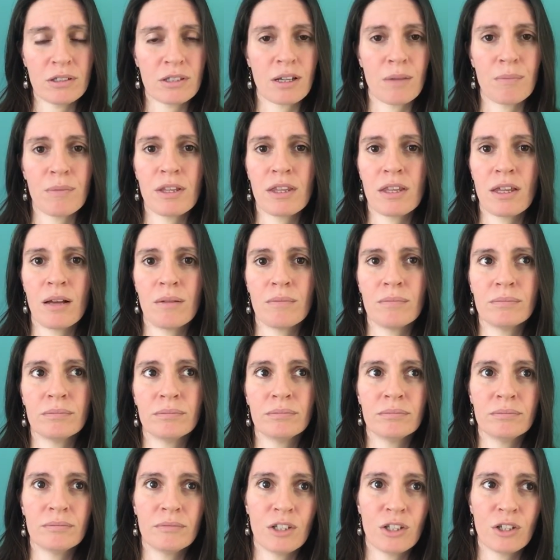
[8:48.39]
Some of them,
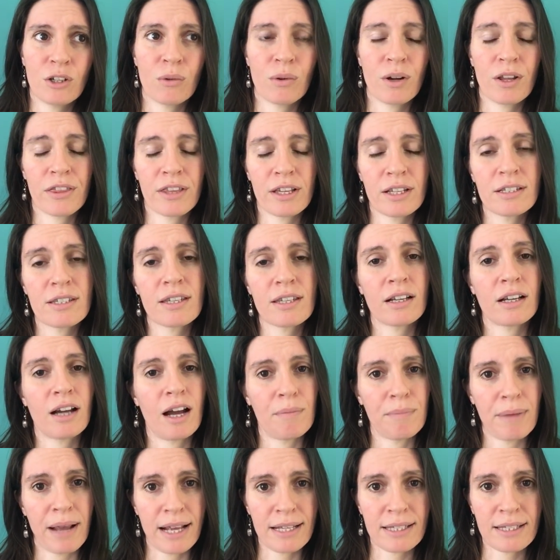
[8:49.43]
are things that
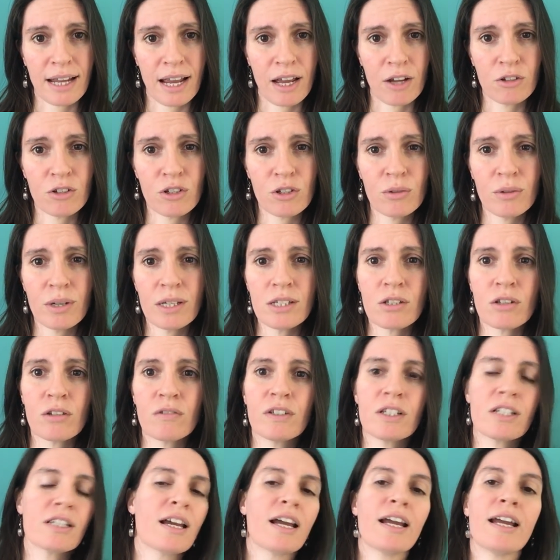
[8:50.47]
got passed down to us
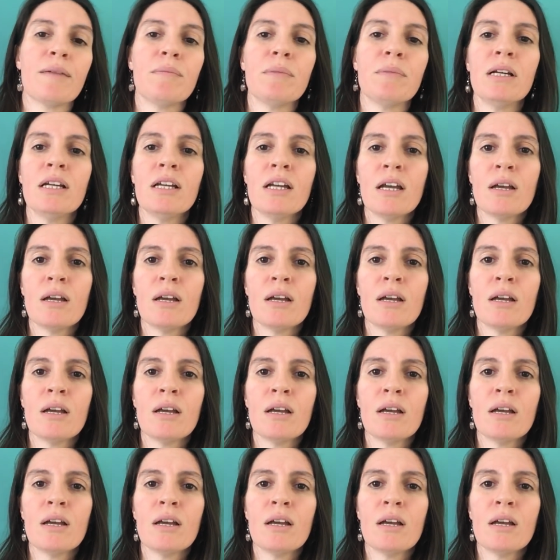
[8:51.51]
over time,